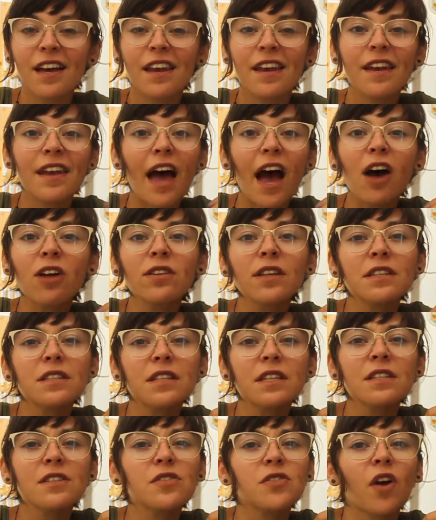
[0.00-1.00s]
Now
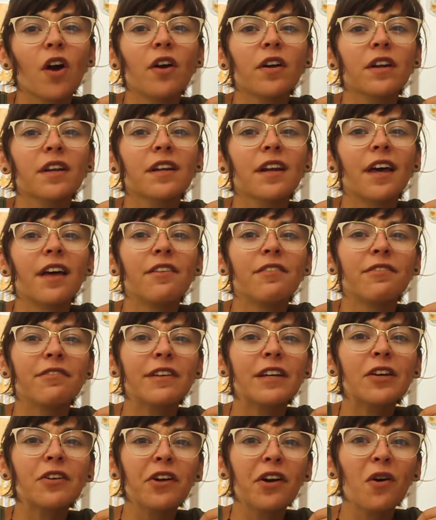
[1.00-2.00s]
let's get started and
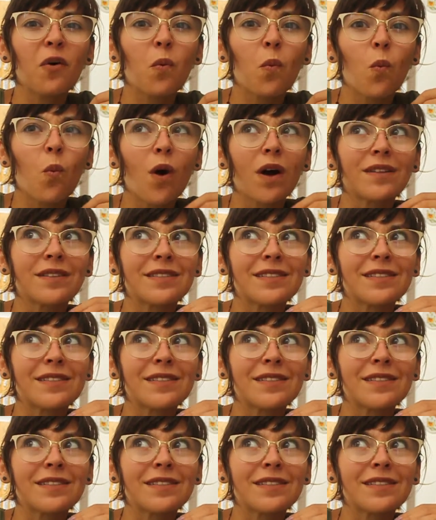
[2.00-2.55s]
figure out what